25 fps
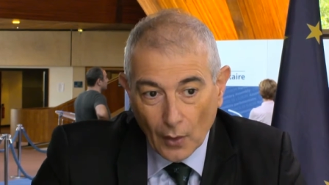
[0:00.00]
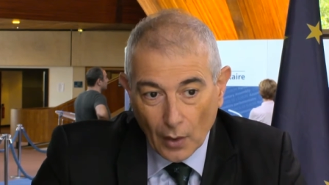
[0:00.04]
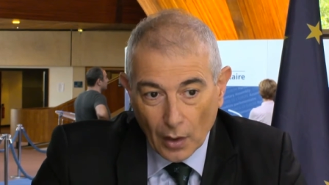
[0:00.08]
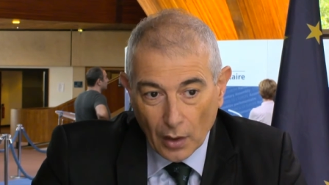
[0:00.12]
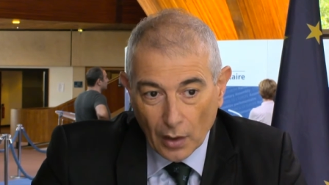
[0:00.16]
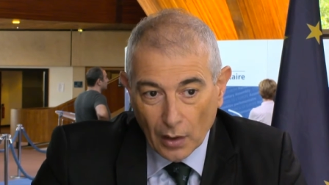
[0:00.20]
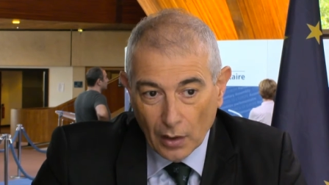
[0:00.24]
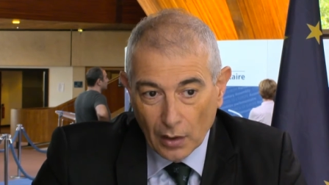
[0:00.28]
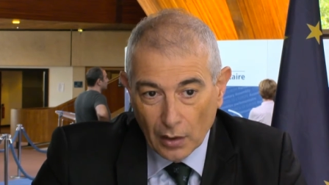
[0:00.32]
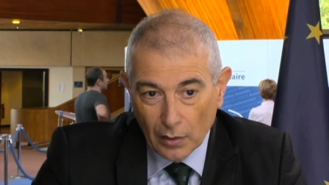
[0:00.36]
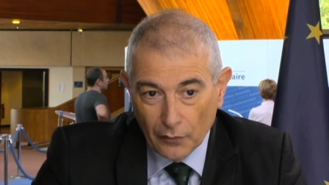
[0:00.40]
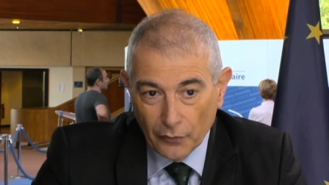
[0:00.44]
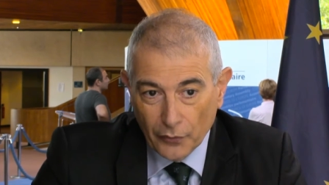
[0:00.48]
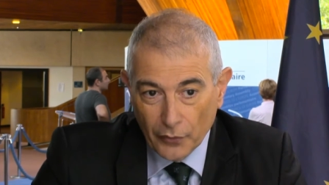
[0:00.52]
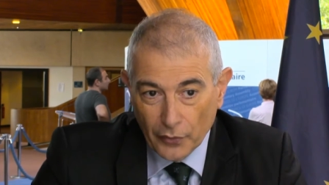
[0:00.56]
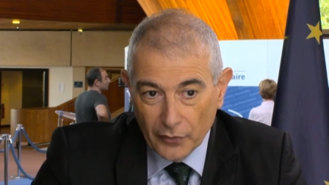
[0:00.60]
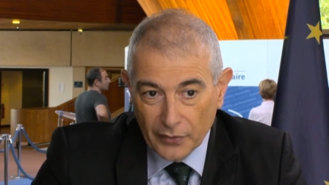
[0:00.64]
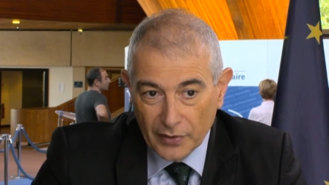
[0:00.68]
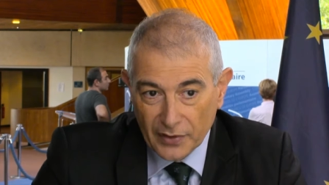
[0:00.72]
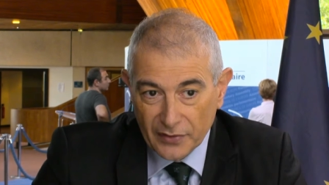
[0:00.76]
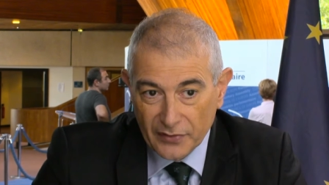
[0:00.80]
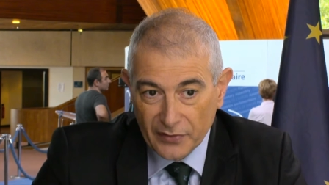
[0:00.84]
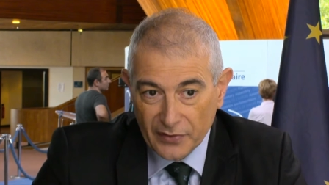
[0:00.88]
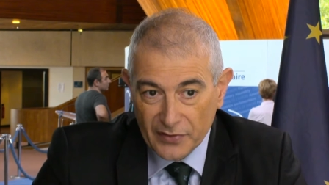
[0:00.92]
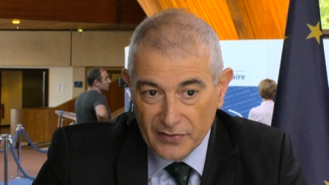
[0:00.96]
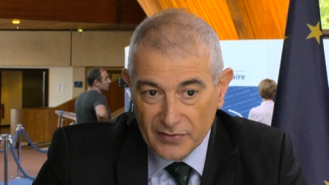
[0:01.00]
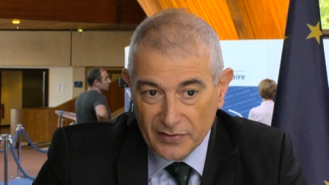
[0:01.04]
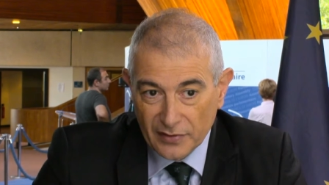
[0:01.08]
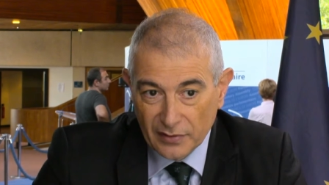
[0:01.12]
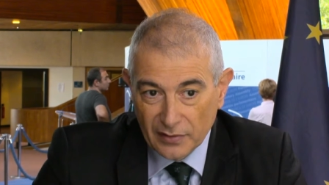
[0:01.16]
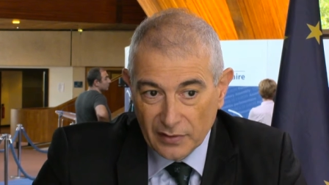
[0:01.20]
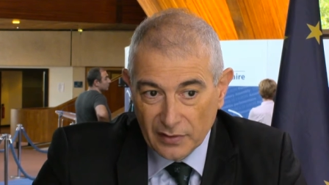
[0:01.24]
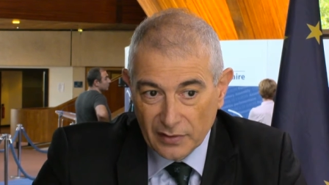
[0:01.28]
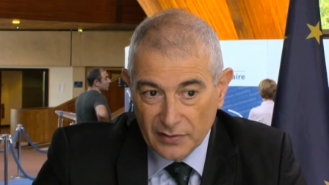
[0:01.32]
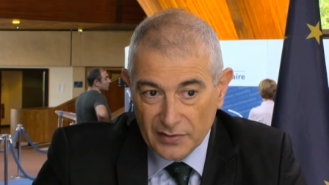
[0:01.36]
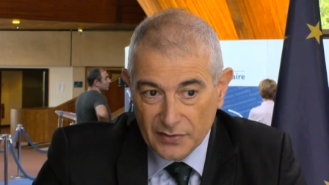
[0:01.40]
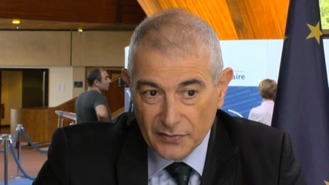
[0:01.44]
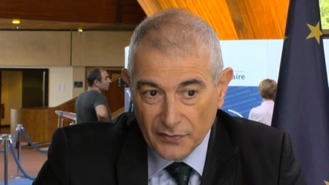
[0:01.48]
uh, for that
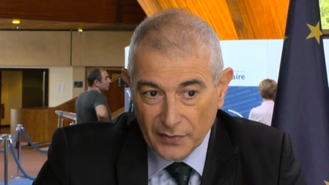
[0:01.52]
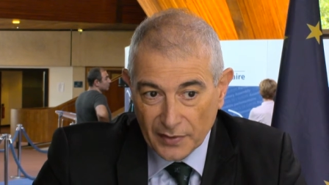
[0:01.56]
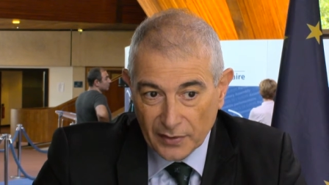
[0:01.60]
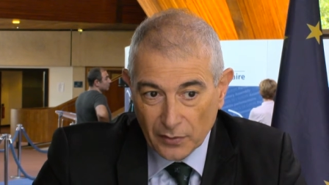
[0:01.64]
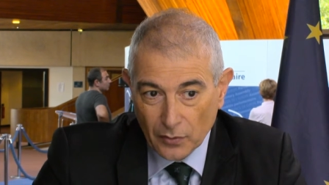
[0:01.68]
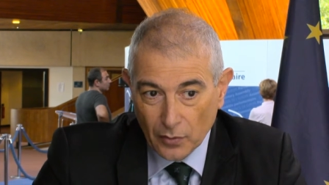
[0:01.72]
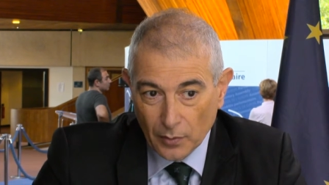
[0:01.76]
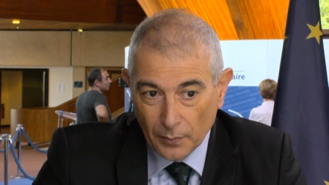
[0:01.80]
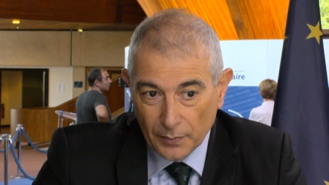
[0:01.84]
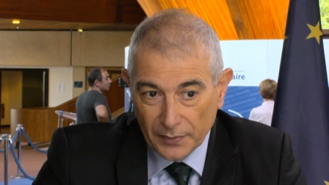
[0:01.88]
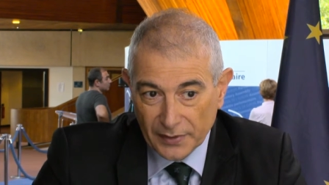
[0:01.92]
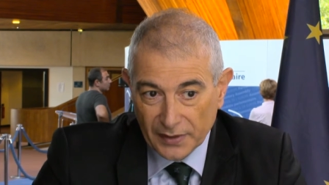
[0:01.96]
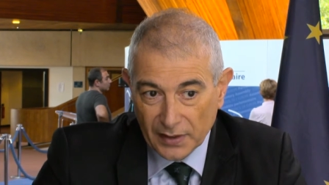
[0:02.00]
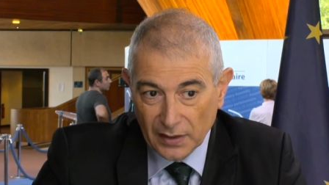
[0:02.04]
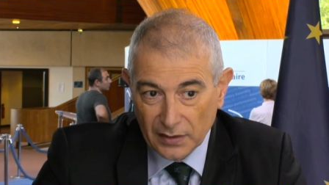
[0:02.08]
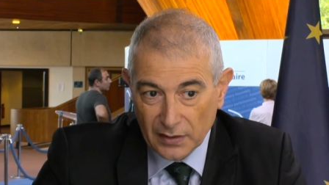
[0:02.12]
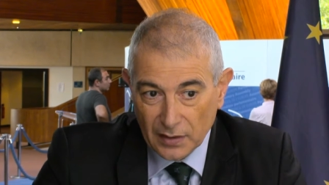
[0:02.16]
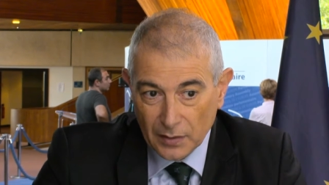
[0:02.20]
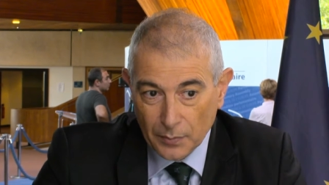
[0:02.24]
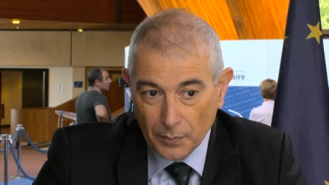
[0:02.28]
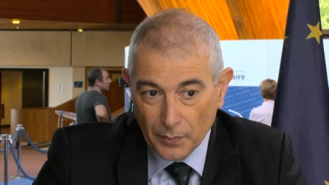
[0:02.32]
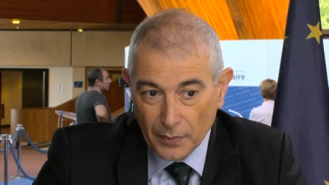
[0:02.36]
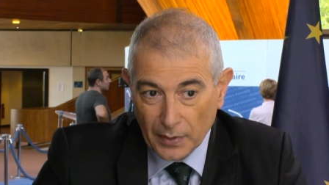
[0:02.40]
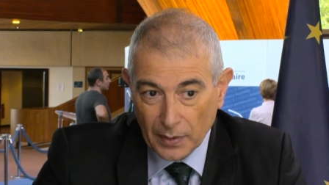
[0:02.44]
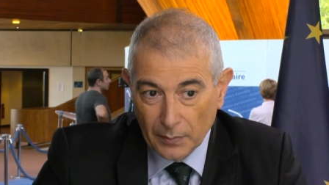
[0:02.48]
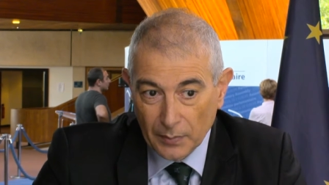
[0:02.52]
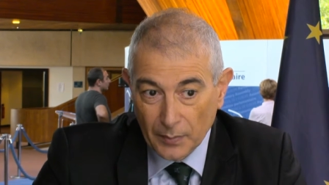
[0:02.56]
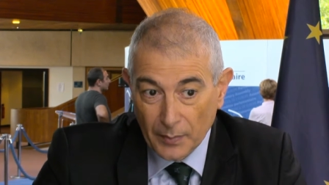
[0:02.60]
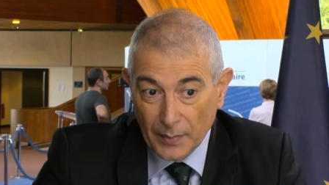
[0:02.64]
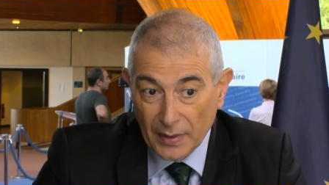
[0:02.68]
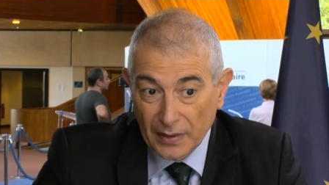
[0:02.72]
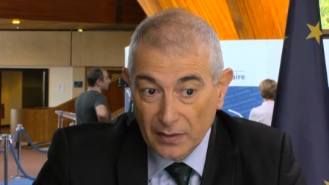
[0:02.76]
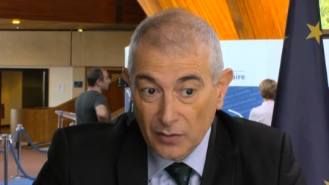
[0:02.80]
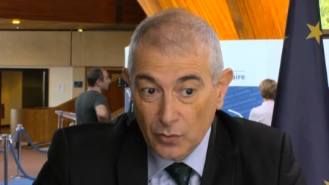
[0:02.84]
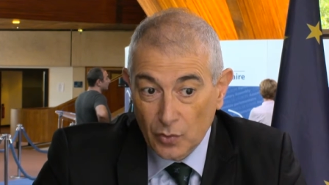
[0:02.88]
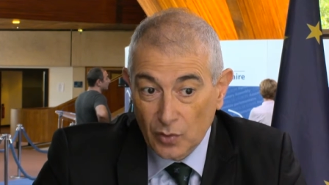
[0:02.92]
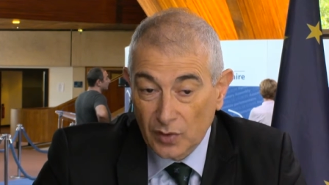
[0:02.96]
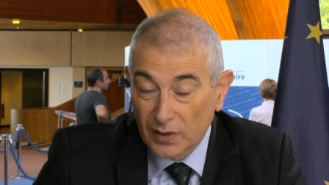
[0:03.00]
reason, it's a very complicated problem,
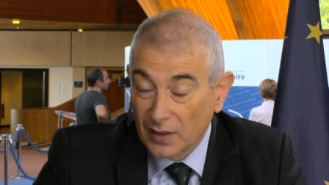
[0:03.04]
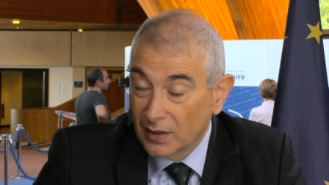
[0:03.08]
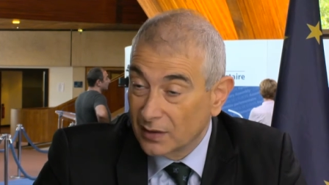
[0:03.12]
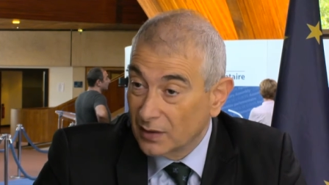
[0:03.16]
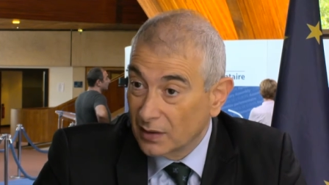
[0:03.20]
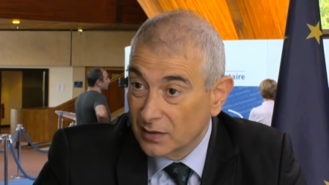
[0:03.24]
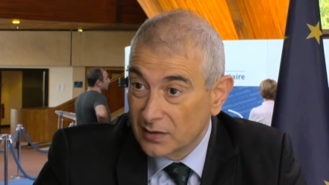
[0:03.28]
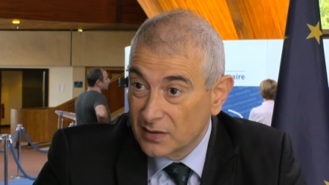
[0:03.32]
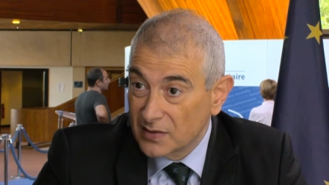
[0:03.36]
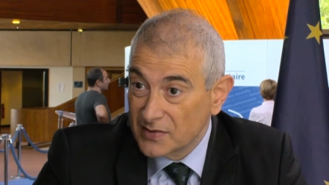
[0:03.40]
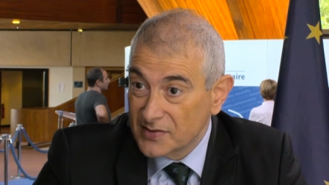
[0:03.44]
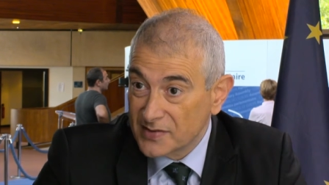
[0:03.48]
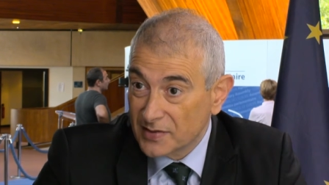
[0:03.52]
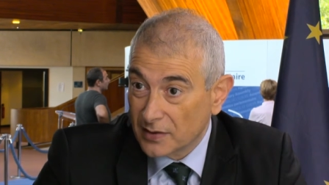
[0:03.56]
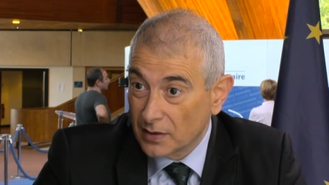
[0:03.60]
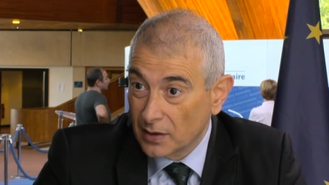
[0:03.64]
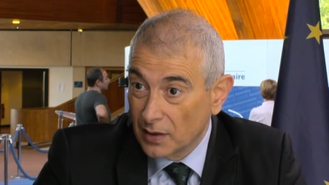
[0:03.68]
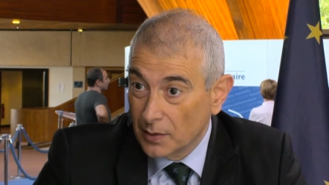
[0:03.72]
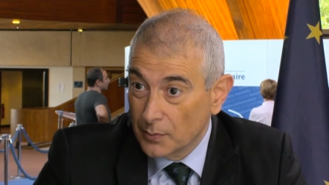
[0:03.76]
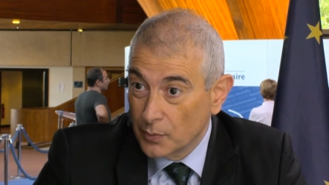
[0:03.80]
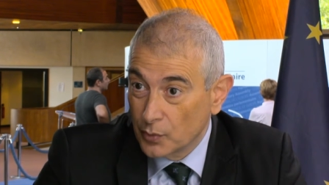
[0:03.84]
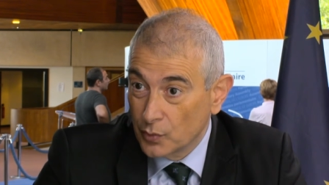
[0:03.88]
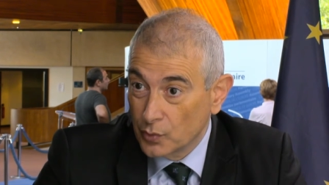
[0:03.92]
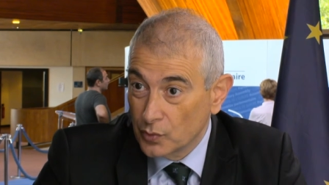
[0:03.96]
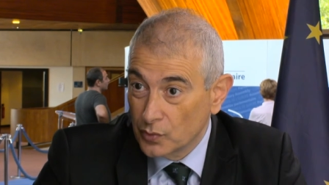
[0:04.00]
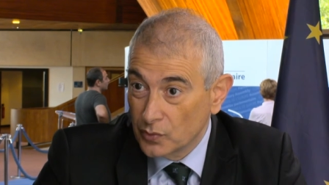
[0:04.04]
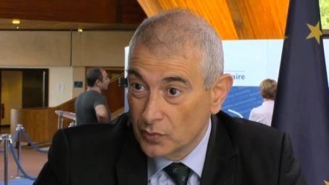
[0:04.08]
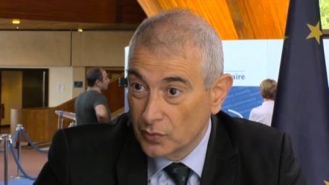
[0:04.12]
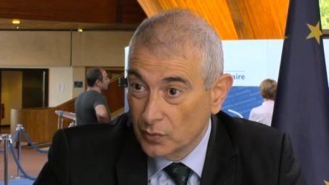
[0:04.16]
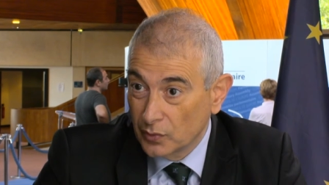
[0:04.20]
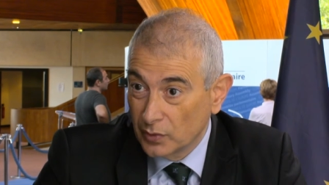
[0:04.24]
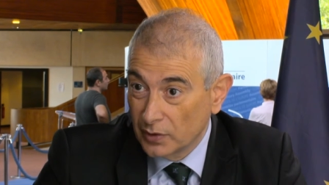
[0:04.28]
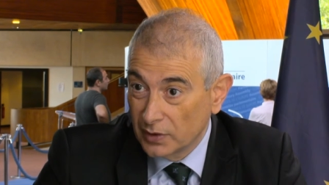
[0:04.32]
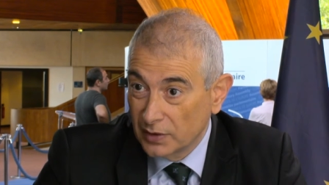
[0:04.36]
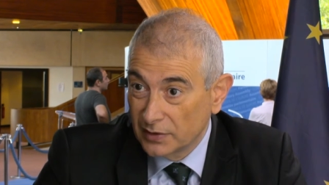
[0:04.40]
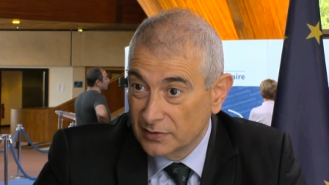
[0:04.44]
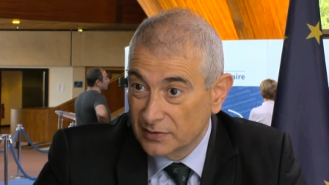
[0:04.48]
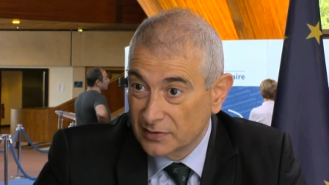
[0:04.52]
and you cannot describe who
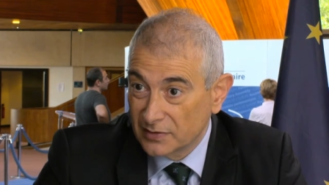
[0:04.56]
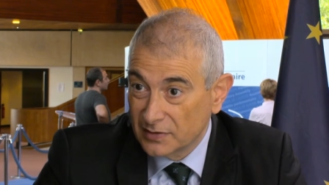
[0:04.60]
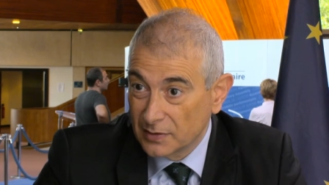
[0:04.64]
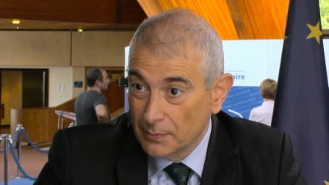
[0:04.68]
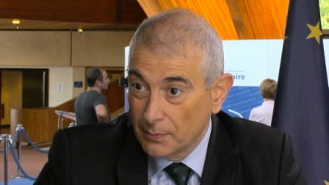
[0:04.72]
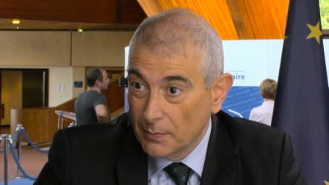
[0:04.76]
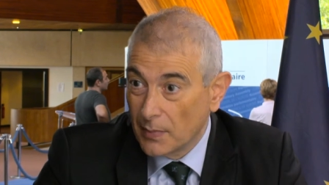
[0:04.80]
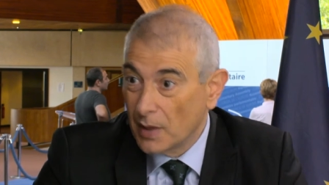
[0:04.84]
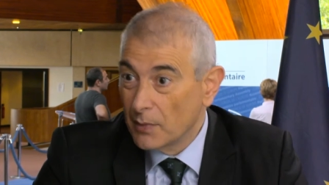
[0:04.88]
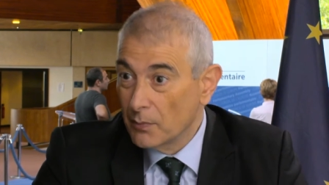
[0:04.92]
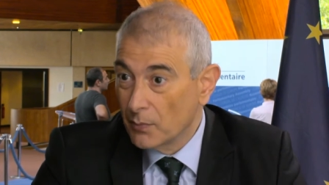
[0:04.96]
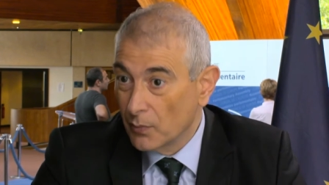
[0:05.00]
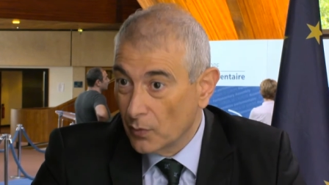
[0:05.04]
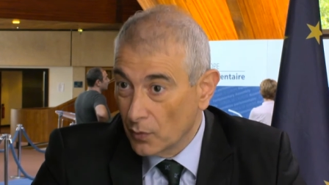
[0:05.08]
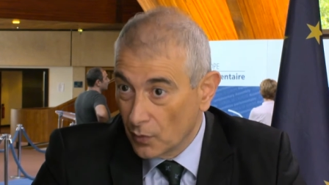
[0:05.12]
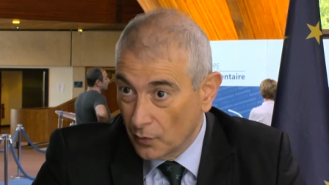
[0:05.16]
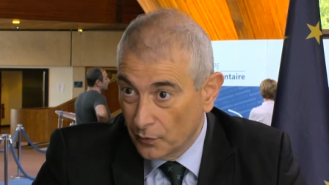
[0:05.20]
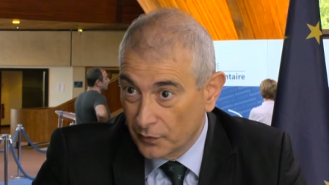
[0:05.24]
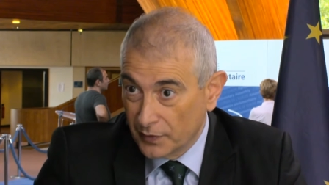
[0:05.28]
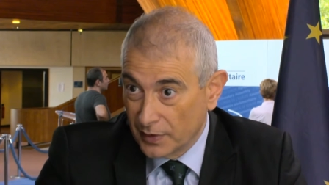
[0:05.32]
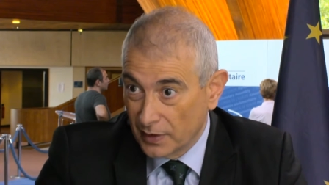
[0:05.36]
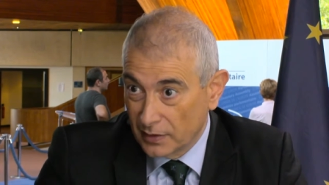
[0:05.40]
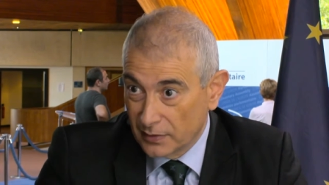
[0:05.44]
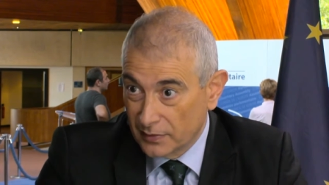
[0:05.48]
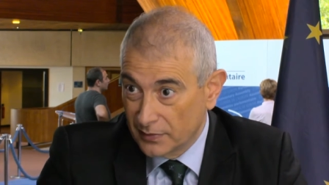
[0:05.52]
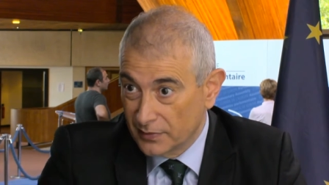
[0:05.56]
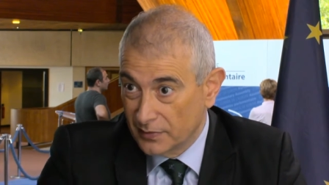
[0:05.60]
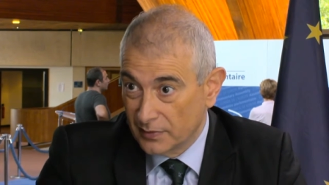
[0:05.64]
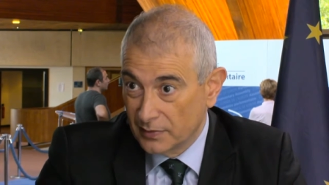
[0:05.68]
is the member of that